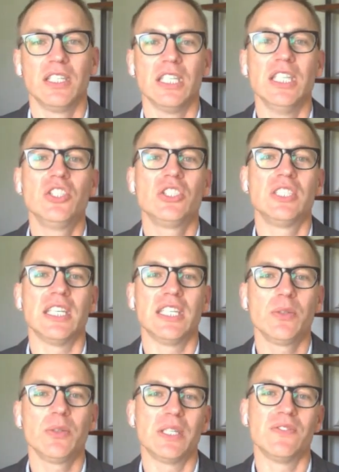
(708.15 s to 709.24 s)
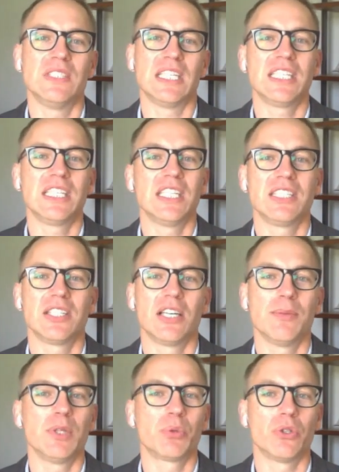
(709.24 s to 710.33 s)
Each day, we have dedicated time
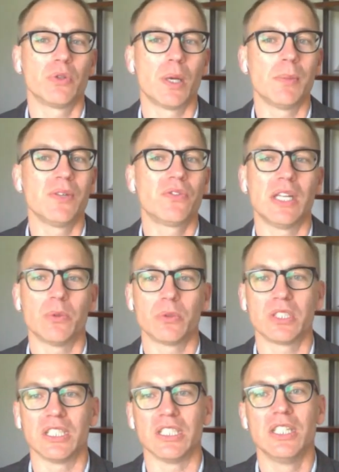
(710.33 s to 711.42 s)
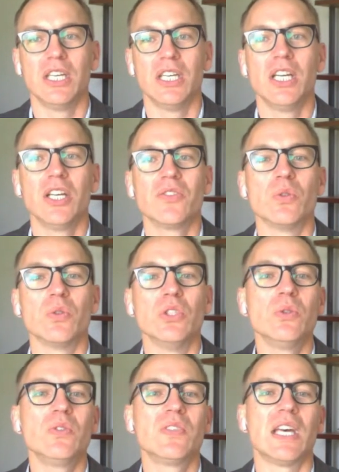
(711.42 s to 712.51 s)
in the programming for networking. So
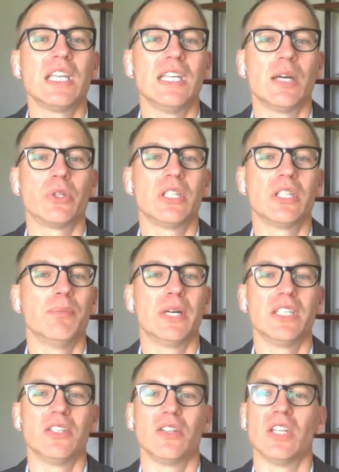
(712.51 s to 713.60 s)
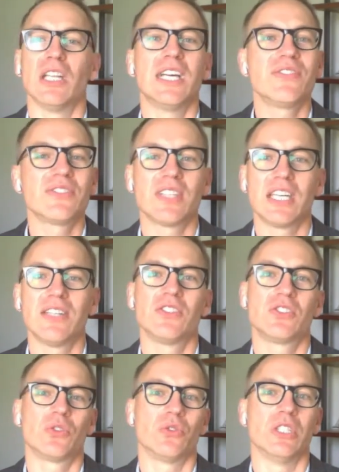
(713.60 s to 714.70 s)
use that networking button on the left side of the
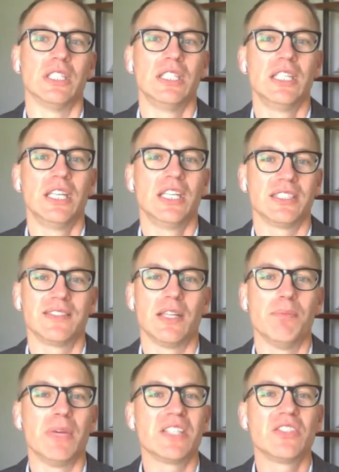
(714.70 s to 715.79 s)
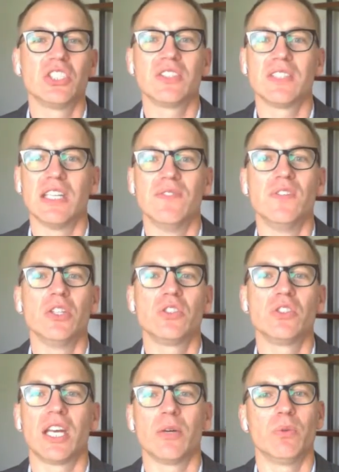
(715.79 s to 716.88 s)
screen to send messages and video
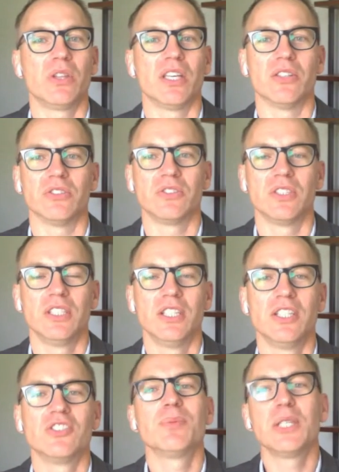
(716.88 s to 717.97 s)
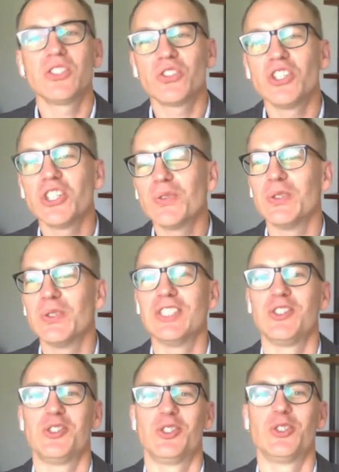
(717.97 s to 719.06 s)
chat with others. Just make sure you don't do it
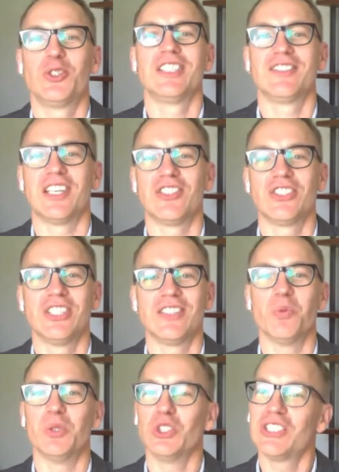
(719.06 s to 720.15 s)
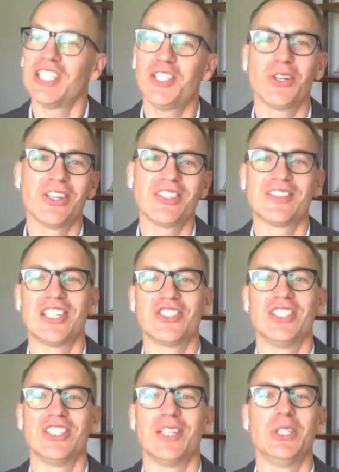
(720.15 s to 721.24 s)
during a session, as it will take you out of the
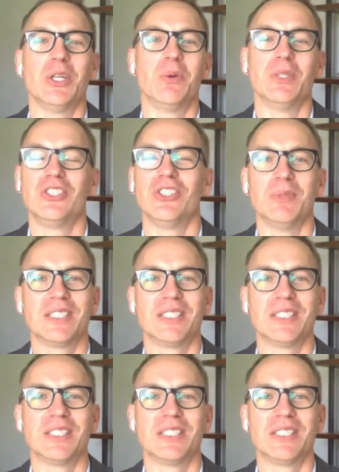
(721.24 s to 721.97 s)
session and we don't want you to miss